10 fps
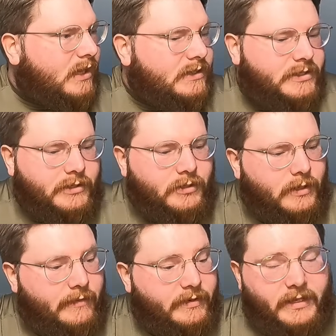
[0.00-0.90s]
So
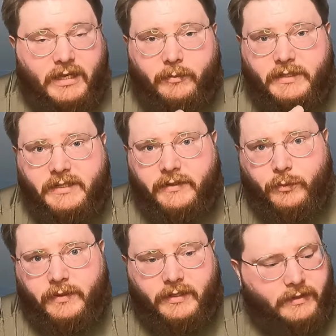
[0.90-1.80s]
everything can be set
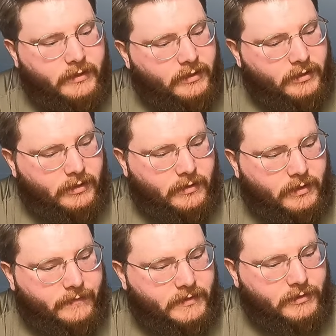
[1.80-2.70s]
within
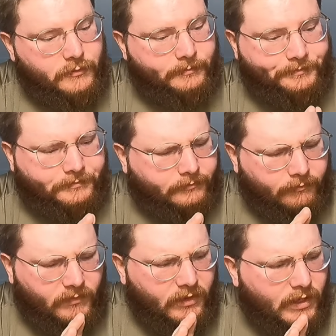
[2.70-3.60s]
the FTU.
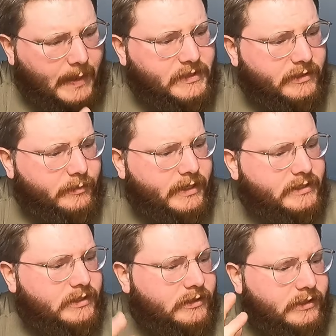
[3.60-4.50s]
Absolutely
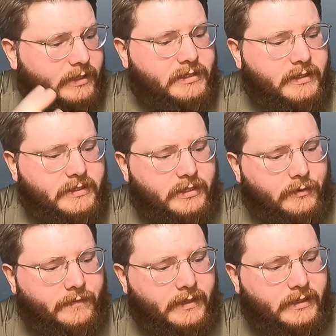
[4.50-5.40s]
amazing. The engine
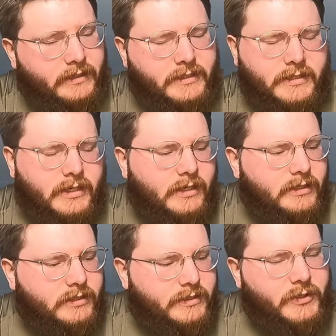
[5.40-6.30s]
itself is
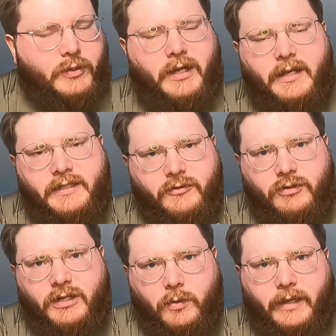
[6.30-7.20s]
so nice. It's
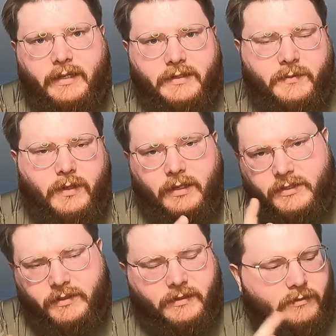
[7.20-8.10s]
really quiet as well,
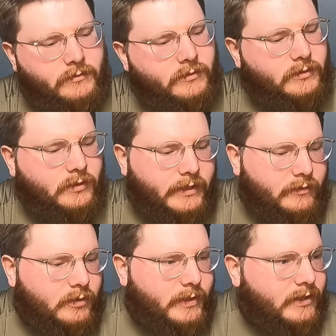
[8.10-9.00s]
as you can
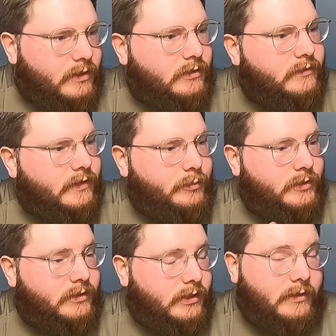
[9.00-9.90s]
hear in the background if I
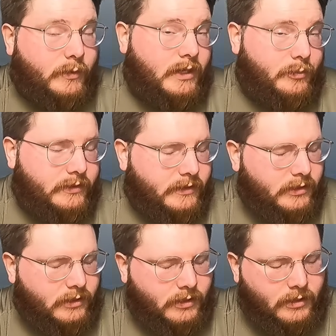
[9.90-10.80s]
put when I put
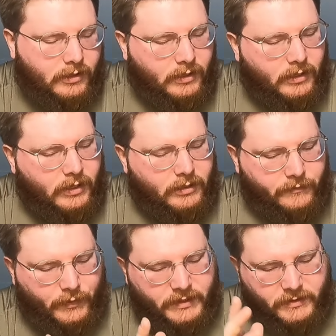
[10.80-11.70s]
the
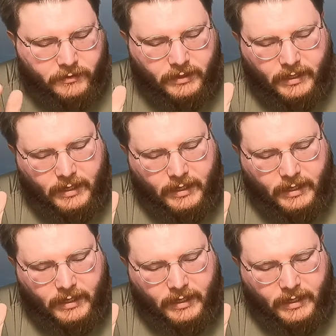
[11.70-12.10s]
footage on.